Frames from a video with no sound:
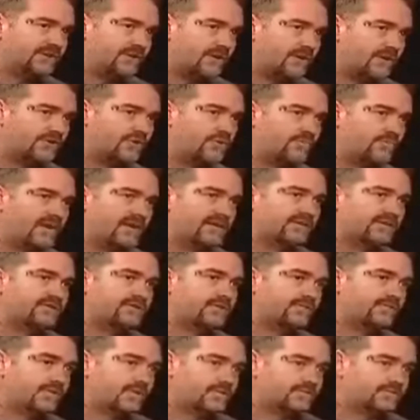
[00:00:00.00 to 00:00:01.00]
and
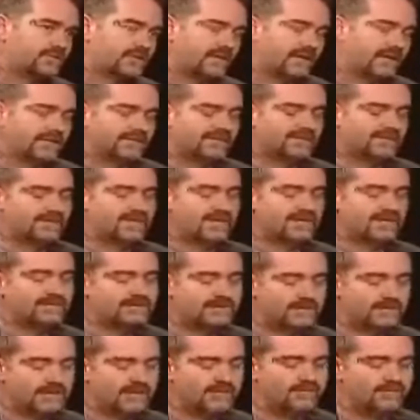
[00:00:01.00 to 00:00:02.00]
occupation of those lands in that
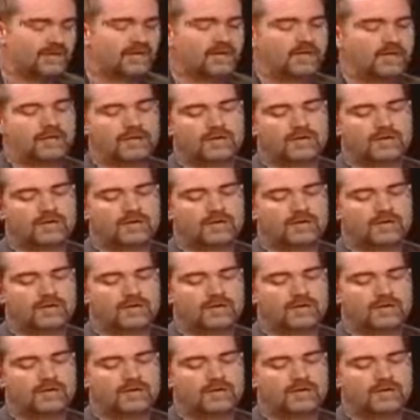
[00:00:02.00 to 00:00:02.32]
time.